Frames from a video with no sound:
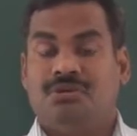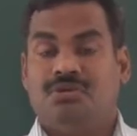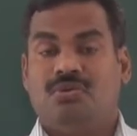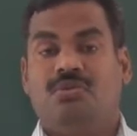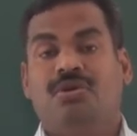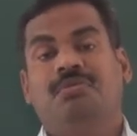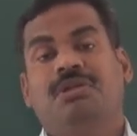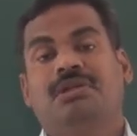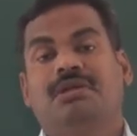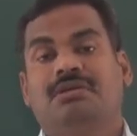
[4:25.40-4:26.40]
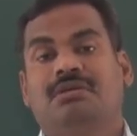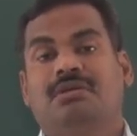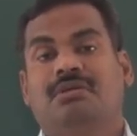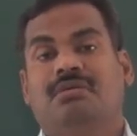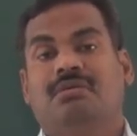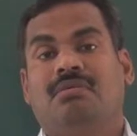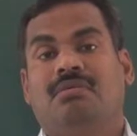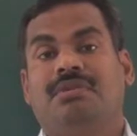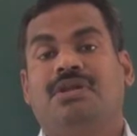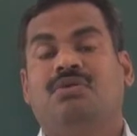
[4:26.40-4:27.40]
To fulfill
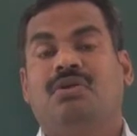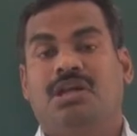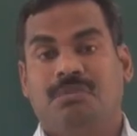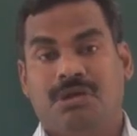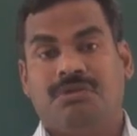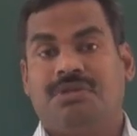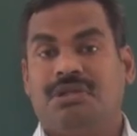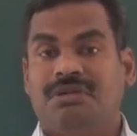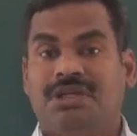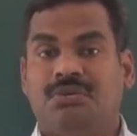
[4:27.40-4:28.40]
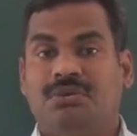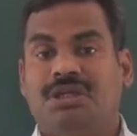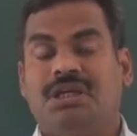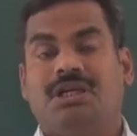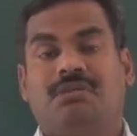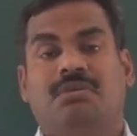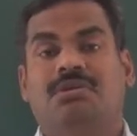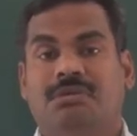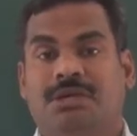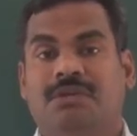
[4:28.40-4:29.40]
that covalent bond, they will take 1 electron from
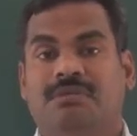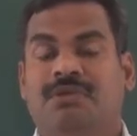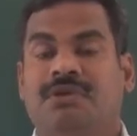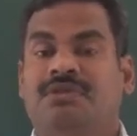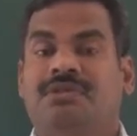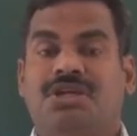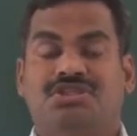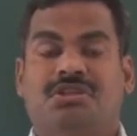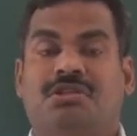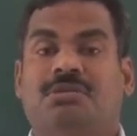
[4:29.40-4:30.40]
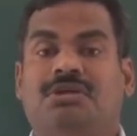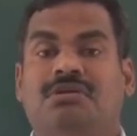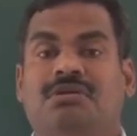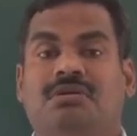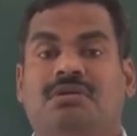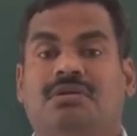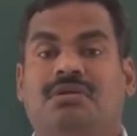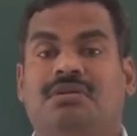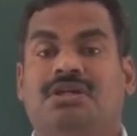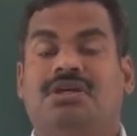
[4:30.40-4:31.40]
the neighboring. That is nothing but
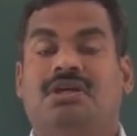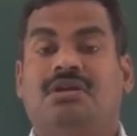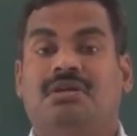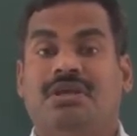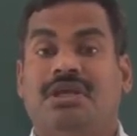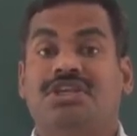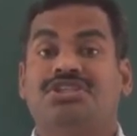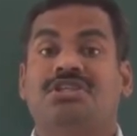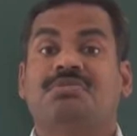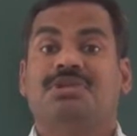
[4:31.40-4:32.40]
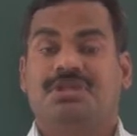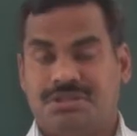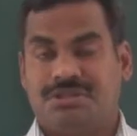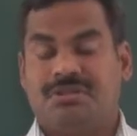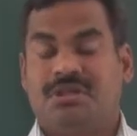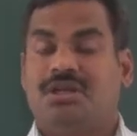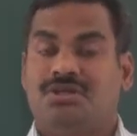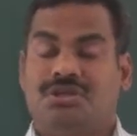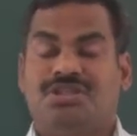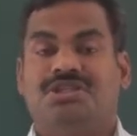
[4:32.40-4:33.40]
they are called acceptors. And
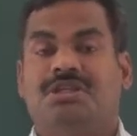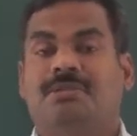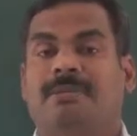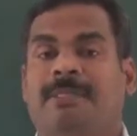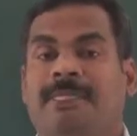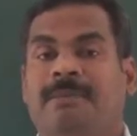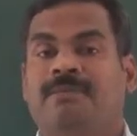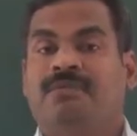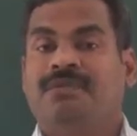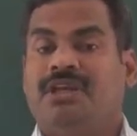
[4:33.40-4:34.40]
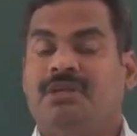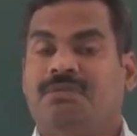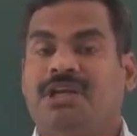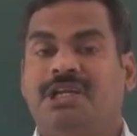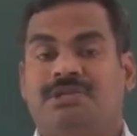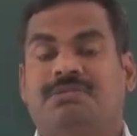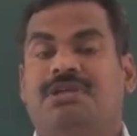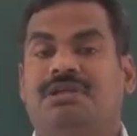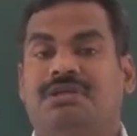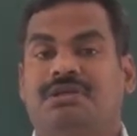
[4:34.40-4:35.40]
also I said in P-type
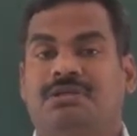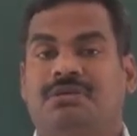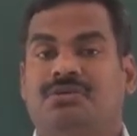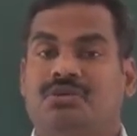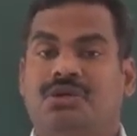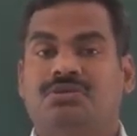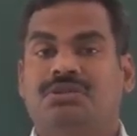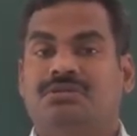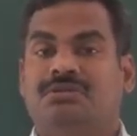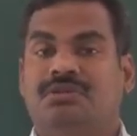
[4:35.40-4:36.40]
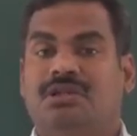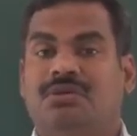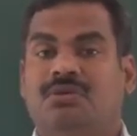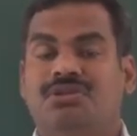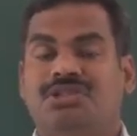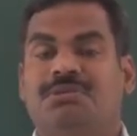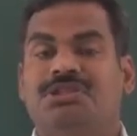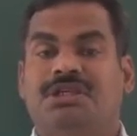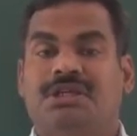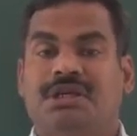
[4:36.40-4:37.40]
semiconductor, no doubt the holes are
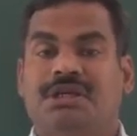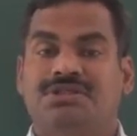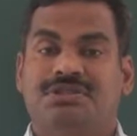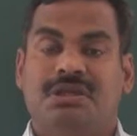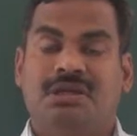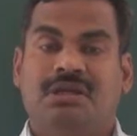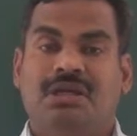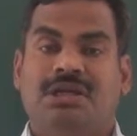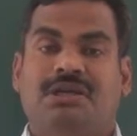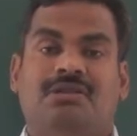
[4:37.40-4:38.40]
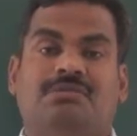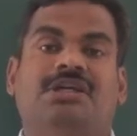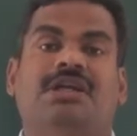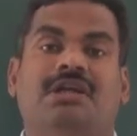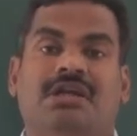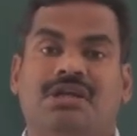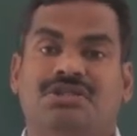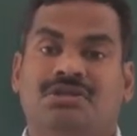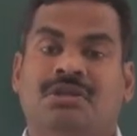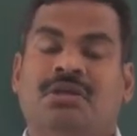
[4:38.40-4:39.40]
majority carriers and electrons minority
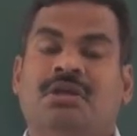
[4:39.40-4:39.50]
carriers.